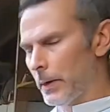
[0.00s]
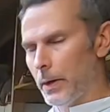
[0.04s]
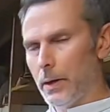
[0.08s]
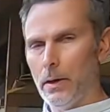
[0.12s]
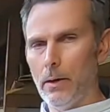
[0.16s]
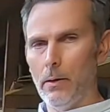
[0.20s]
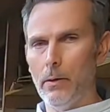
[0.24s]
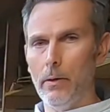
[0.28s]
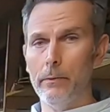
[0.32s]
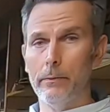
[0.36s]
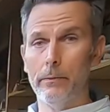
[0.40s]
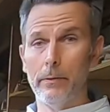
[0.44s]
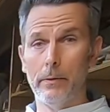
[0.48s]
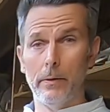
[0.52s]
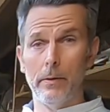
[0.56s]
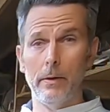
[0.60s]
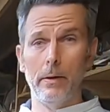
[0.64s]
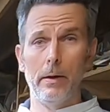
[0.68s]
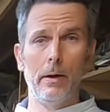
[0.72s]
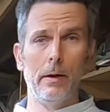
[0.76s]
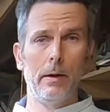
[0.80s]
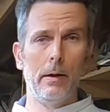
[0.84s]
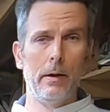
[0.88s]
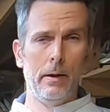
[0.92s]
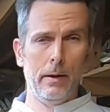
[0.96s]
However,
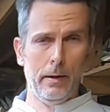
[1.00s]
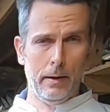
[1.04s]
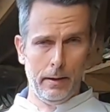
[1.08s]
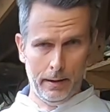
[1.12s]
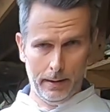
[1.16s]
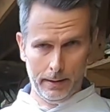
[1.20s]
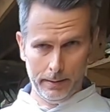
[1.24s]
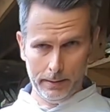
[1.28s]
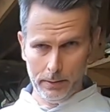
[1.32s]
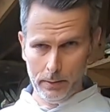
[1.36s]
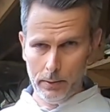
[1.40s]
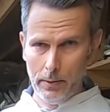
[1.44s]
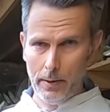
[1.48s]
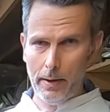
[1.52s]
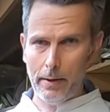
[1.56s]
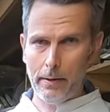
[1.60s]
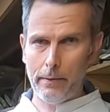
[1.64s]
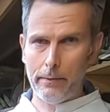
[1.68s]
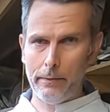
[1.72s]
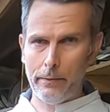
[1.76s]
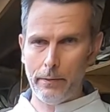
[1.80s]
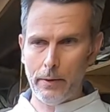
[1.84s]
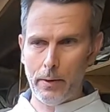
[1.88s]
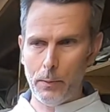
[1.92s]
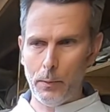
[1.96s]
I do have
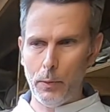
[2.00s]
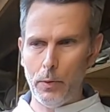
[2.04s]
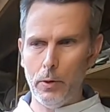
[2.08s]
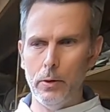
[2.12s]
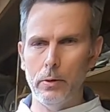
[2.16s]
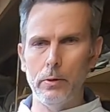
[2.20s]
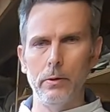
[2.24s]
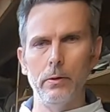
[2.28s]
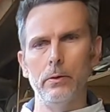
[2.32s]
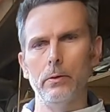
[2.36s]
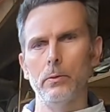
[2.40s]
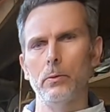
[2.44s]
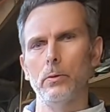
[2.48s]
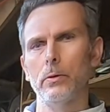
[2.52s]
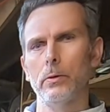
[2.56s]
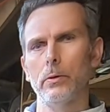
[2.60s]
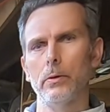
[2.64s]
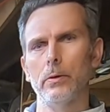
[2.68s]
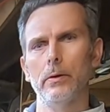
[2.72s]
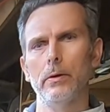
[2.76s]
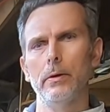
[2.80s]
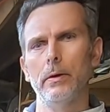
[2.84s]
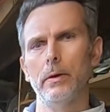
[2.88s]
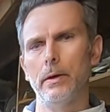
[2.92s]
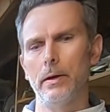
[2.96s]
a part on order
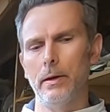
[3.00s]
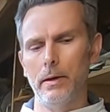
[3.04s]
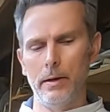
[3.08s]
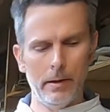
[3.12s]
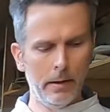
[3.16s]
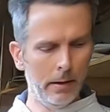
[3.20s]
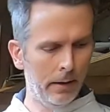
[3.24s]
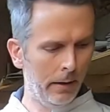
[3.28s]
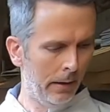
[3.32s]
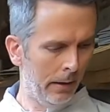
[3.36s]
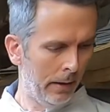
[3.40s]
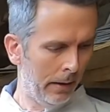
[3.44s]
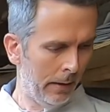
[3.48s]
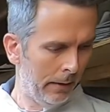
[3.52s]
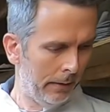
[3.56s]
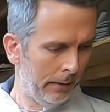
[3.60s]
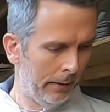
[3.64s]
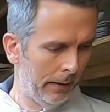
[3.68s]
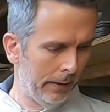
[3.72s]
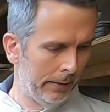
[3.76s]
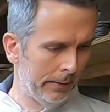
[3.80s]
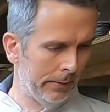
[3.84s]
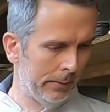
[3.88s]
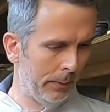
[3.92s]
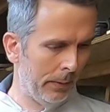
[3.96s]

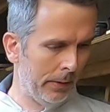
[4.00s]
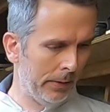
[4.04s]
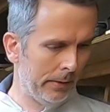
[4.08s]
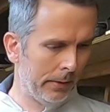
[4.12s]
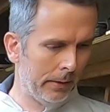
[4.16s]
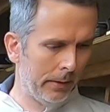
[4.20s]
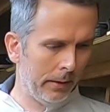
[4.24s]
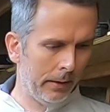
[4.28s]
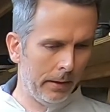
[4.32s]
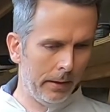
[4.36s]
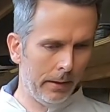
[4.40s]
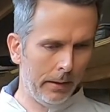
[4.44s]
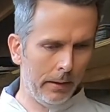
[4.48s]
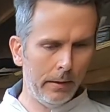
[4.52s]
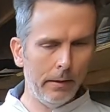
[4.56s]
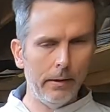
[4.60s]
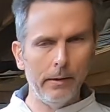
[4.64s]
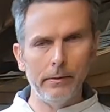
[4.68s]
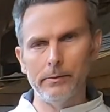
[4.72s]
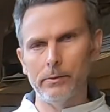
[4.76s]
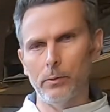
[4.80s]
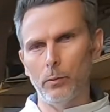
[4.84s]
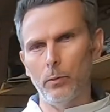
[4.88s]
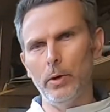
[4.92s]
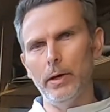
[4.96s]
that's basically,
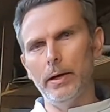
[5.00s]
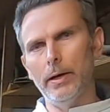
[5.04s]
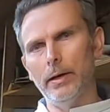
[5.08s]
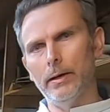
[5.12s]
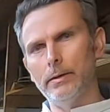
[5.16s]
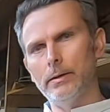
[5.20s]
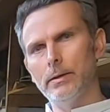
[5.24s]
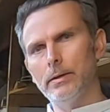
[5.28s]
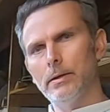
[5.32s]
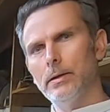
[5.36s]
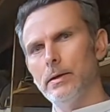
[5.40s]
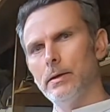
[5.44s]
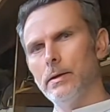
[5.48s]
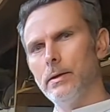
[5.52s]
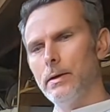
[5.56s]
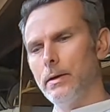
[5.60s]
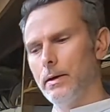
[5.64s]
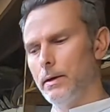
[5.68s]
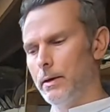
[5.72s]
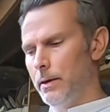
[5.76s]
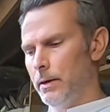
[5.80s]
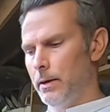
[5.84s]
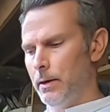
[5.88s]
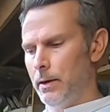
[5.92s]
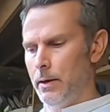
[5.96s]
it's a wedge
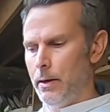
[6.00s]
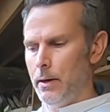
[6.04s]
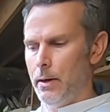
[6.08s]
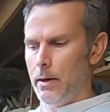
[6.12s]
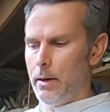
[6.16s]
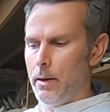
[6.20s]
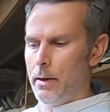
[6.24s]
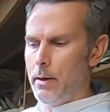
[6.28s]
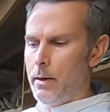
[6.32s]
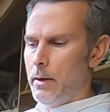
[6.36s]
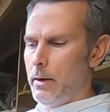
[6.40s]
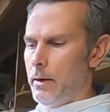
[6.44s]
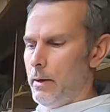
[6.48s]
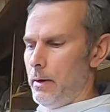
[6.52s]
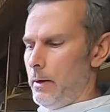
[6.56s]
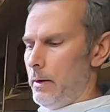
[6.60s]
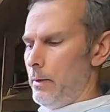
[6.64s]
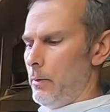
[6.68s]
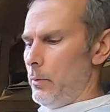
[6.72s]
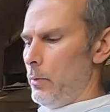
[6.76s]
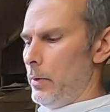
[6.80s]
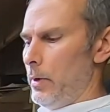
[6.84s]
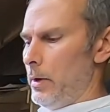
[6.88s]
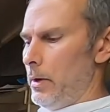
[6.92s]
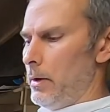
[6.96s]

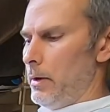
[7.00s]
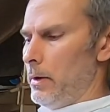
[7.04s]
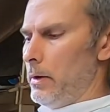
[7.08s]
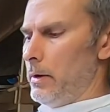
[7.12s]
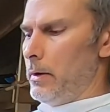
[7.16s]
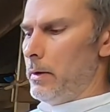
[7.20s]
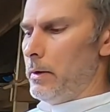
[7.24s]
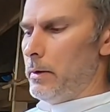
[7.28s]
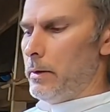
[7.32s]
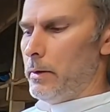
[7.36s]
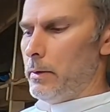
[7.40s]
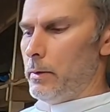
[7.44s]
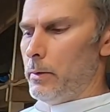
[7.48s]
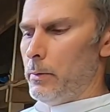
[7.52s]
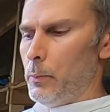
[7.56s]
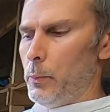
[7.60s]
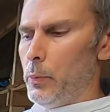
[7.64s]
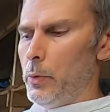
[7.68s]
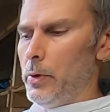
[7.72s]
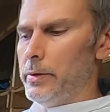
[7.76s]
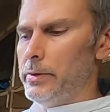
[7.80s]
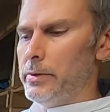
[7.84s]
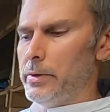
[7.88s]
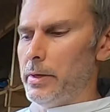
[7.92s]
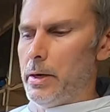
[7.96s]
where
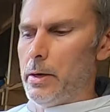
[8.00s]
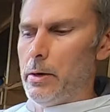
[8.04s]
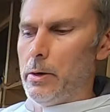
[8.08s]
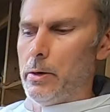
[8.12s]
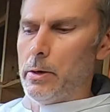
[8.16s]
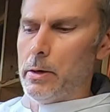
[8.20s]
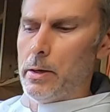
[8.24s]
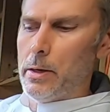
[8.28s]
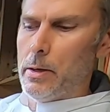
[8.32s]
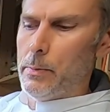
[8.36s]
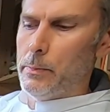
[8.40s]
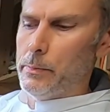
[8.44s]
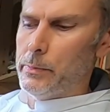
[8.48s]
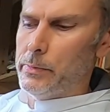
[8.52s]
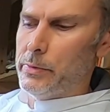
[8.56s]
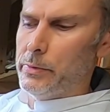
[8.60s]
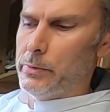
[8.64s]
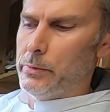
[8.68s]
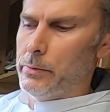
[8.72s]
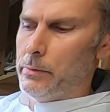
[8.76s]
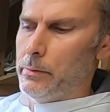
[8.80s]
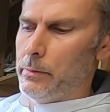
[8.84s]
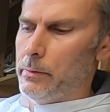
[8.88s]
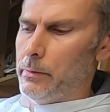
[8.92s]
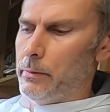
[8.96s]
pressed air comes
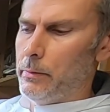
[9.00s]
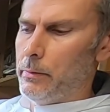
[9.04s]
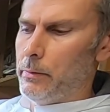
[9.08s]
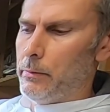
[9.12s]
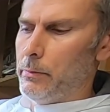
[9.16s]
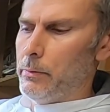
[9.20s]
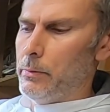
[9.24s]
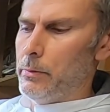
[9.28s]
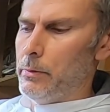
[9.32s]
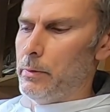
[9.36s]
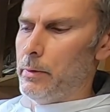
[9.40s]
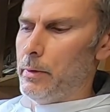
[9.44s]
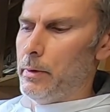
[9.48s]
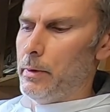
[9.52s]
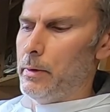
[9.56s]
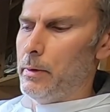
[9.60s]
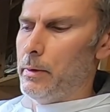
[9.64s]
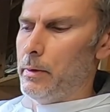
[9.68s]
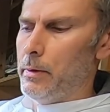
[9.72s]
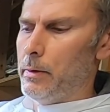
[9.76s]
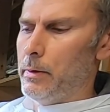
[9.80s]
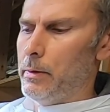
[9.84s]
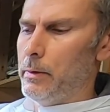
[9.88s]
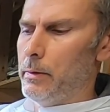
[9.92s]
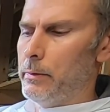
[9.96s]
through
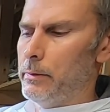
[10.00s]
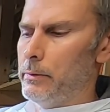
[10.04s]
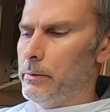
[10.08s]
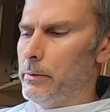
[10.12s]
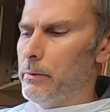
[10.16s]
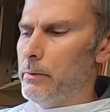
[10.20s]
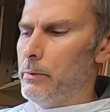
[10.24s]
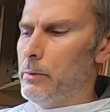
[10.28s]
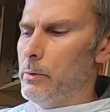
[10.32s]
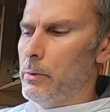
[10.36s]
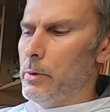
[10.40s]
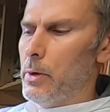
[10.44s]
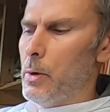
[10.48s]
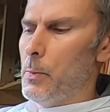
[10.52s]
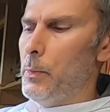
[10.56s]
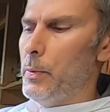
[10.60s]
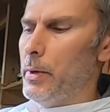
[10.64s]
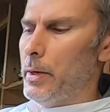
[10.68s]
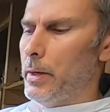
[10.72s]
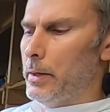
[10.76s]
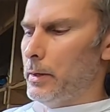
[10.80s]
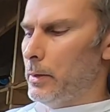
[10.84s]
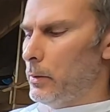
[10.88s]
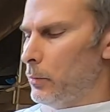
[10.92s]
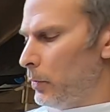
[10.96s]
an opening
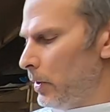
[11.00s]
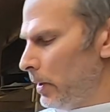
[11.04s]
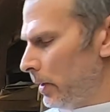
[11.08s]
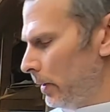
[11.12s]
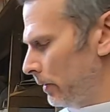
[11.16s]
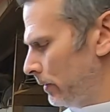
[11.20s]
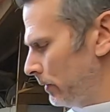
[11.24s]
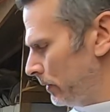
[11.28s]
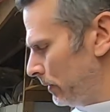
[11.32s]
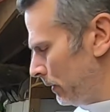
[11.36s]
in the wedge.